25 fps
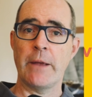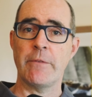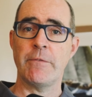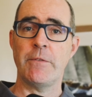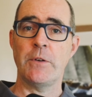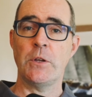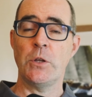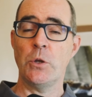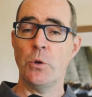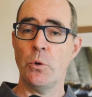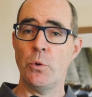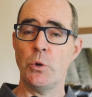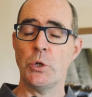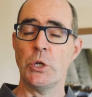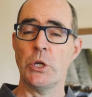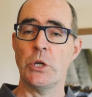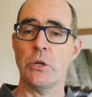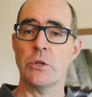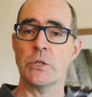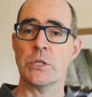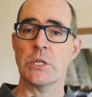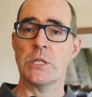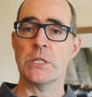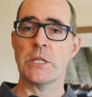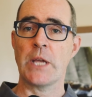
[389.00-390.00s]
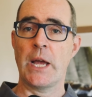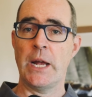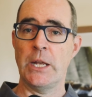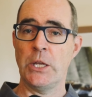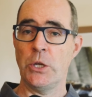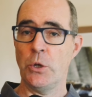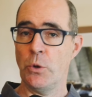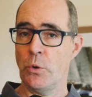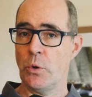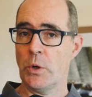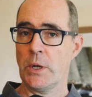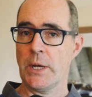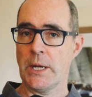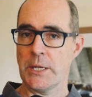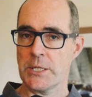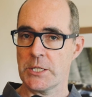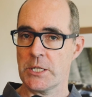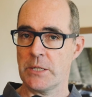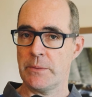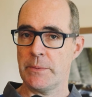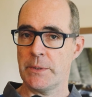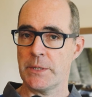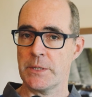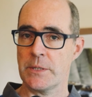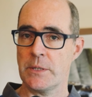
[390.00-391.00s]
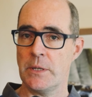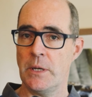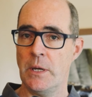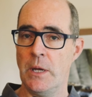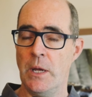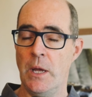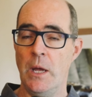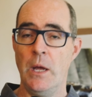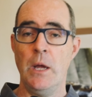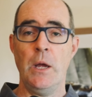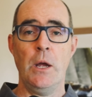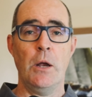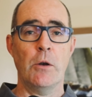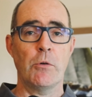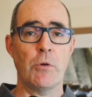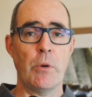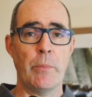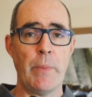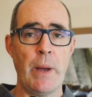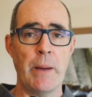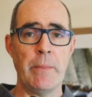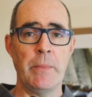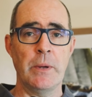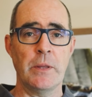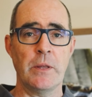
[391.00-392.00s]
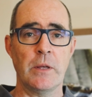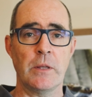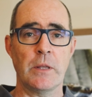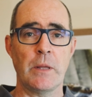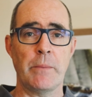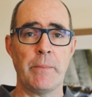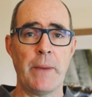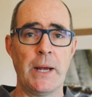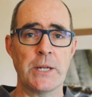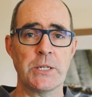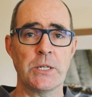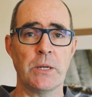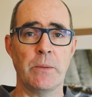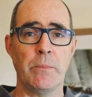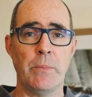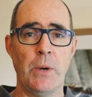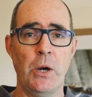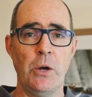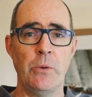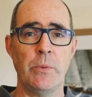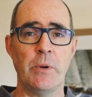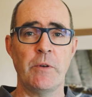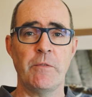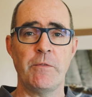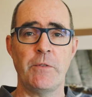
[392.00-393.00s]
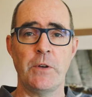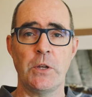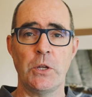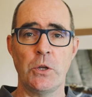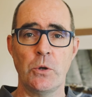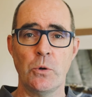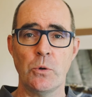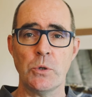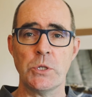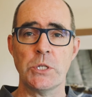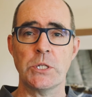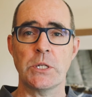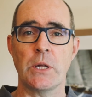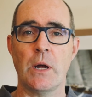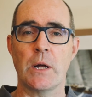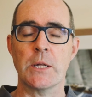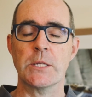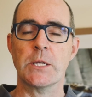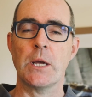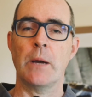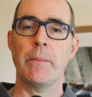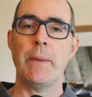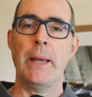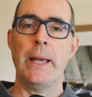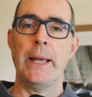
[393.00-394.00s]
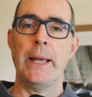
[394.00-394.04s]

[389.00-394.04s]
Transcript: for your users and your customers. Remember that the magic moment for your startup